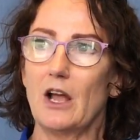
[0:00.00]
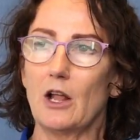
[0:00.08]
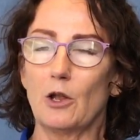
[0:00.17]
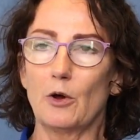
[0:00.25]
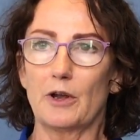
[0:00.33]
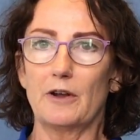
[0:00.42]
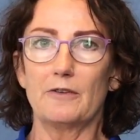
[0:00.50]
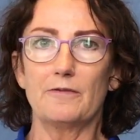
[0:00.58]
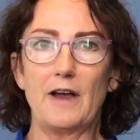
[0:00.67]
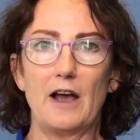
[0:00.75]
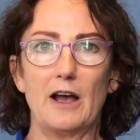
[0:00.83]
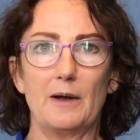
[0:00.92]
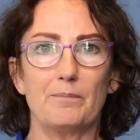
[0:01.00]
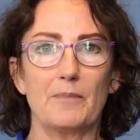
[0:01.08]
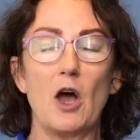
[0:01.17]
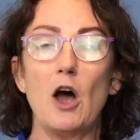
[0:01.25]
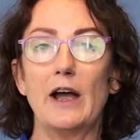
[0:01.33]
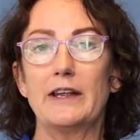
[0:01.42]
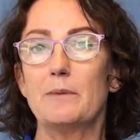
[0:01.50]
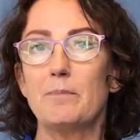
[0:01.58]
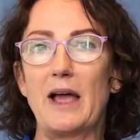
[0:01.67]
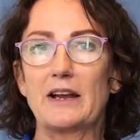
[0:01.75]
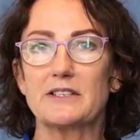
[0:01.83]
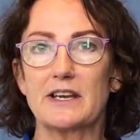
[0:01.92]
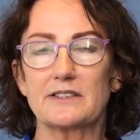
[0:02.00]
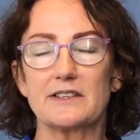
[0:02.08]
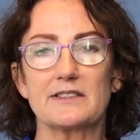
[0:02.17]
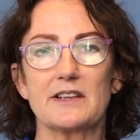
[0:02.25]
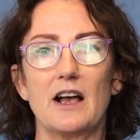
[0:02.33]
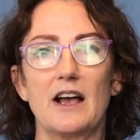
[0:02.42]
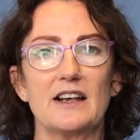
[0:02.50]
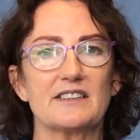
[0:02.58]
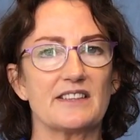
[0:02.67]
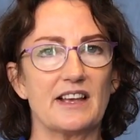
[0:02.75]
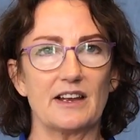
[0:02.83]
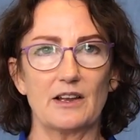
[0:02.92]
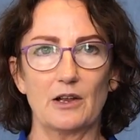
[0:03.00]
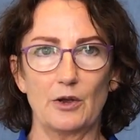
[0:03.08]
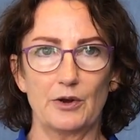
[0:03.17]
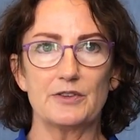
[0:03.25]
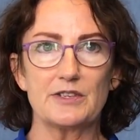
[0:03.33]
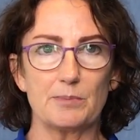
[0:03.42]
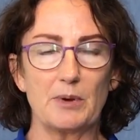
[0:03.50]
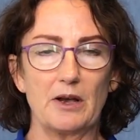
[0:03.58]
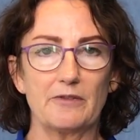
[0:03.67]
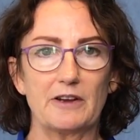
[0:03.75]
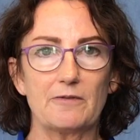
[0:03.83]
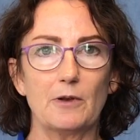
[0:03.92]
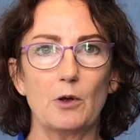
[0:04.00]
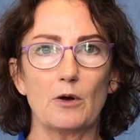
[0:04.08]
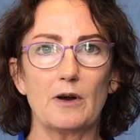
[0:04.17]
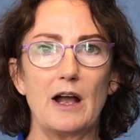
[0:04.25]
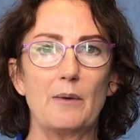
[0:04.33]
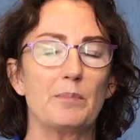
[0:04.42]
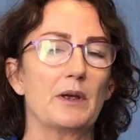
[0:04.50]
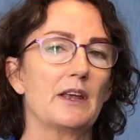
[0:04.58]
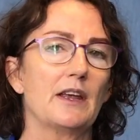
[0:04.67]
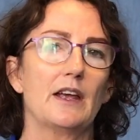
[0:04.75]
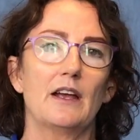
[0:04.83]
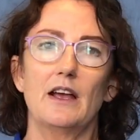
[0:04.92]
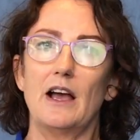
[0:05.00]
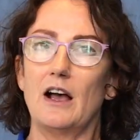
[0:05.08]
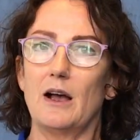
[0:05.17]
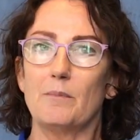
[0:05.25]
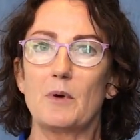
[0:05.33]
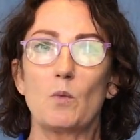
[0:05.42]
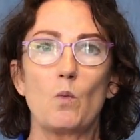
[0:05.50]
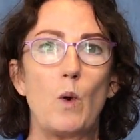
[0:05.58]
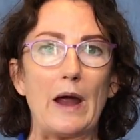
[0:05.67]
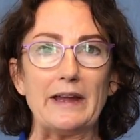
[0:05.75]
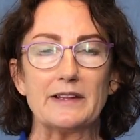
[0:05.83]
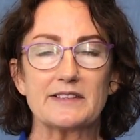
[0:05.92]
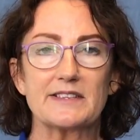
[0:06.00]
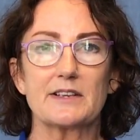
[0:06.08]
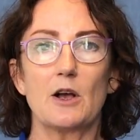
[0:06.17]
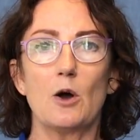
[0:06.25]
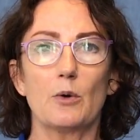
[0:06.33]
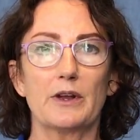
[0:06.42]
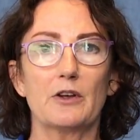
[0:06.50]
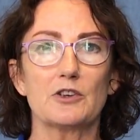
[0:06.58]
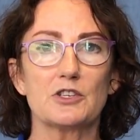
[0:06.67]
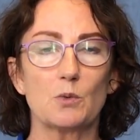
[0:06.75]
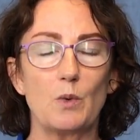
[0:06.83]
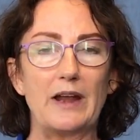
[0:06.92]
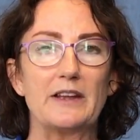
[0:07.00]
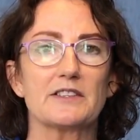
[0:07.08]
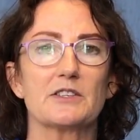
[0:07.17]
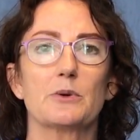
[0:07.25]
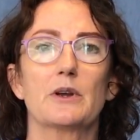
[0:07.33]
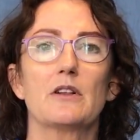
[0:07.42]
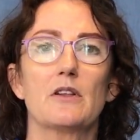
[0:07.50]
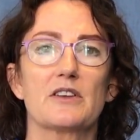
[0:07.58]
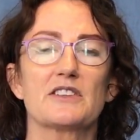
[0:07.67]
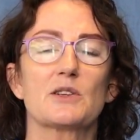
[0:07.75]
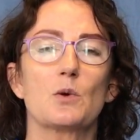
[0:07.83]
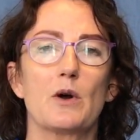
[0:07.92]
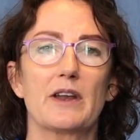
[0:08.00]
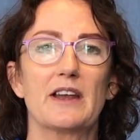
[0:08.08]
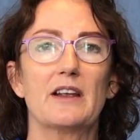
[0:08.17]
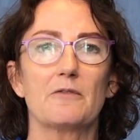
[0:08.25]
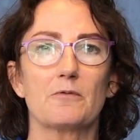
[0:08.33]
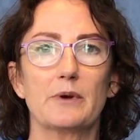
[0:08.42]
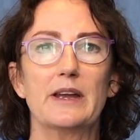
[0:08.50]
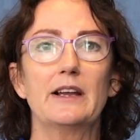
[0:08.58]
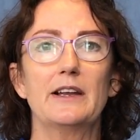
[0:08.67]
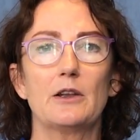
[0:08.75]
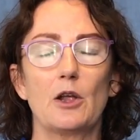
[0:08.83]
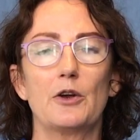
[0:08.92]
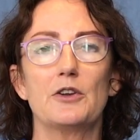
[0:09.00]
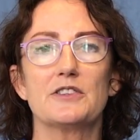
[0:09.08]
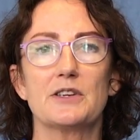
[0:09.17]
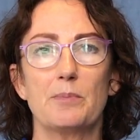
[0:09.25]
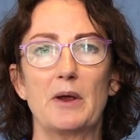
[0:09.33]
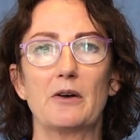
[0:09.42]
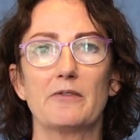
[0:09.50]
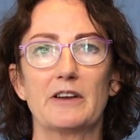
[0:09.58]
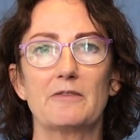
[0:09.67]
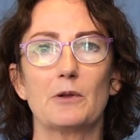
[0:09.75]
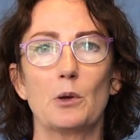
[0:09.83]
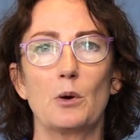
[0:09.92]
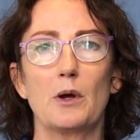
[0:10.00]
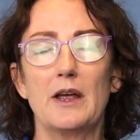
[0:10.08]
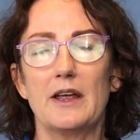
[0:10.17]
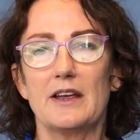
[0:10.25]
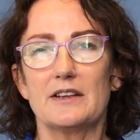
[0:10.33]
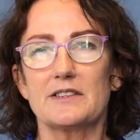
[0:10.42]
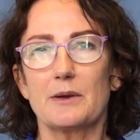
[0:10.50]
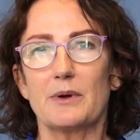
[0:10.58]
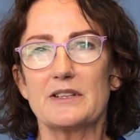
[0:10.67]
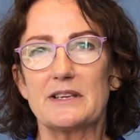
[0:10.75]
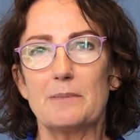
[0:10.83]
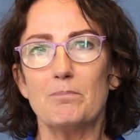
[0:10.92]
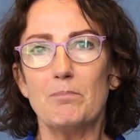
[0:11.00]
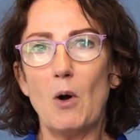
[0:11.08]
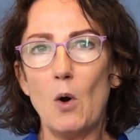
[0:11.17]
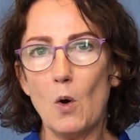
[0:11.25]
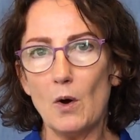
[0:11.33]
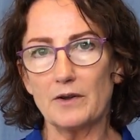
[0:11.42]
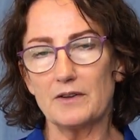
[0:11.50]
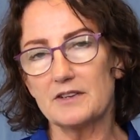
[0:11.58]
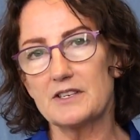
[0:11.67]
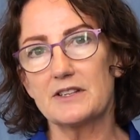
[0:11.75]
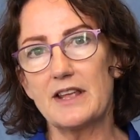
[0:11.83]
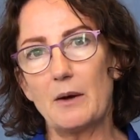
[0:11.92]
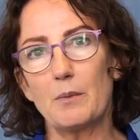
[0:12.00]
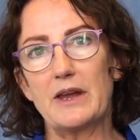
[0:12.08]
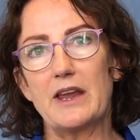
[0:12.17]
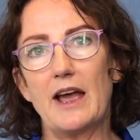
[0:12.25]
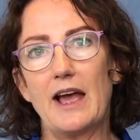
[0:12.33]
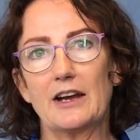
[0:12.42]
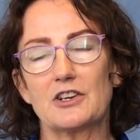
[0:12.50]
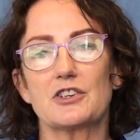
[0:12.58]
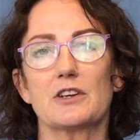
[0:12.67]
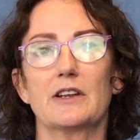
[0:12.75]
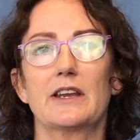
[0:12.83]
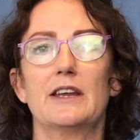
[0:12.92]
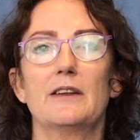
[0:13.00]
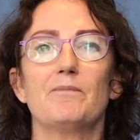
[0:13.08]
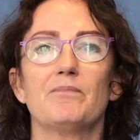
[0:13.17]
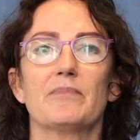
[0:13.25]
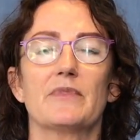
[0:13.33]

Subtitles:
a lot of high impact exercise that loads your pelvic floor up, weights, holding on to weights, doing a lot of squatting really loads your pelvic floor. So it's important that we actually